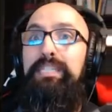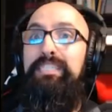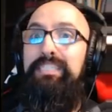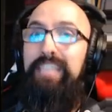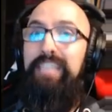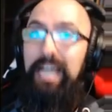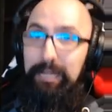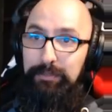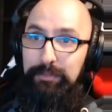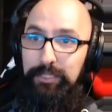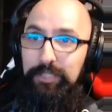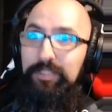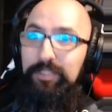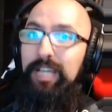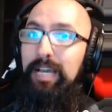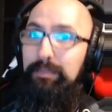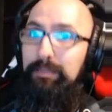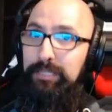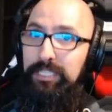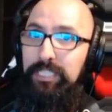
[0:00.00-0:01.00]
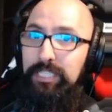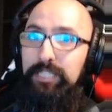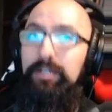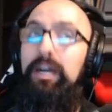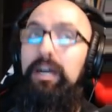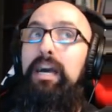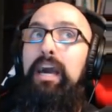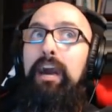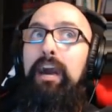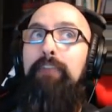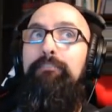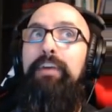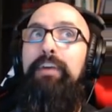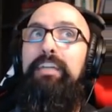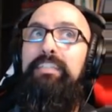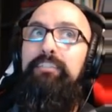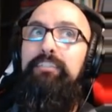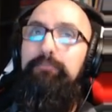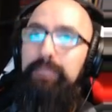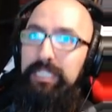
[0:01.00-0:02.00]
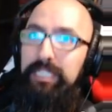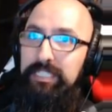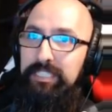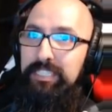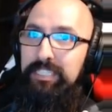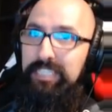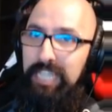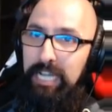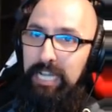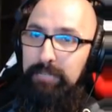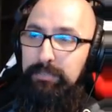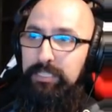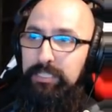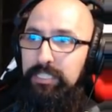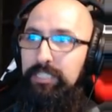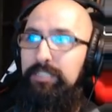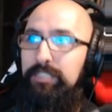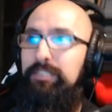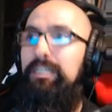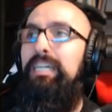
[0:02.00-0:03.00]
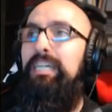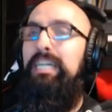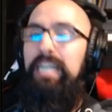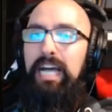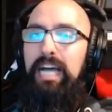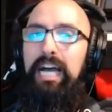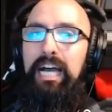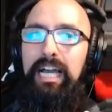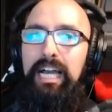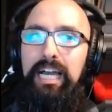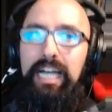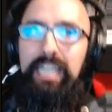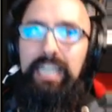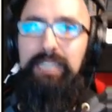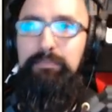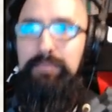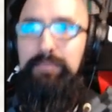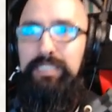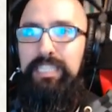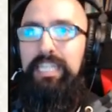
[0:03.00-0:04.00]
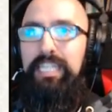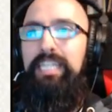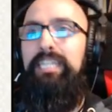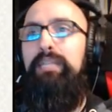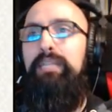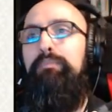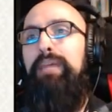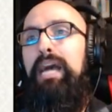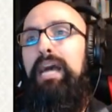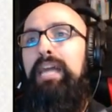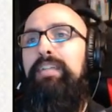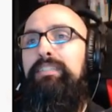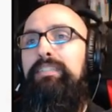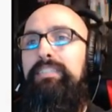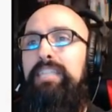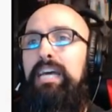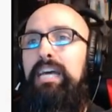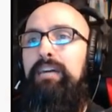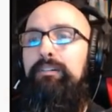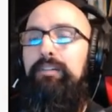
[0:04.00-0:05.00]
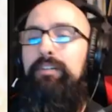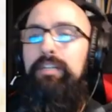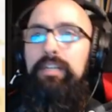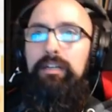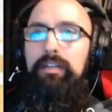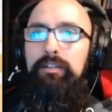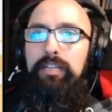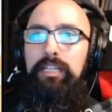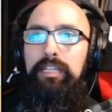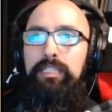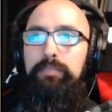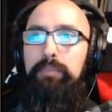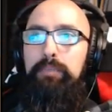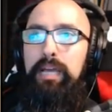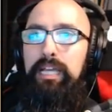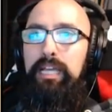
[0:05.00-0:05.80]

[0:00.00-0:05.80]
means times two times two. Effective means times two. I, I'm seeing the patterns now. Okay, let's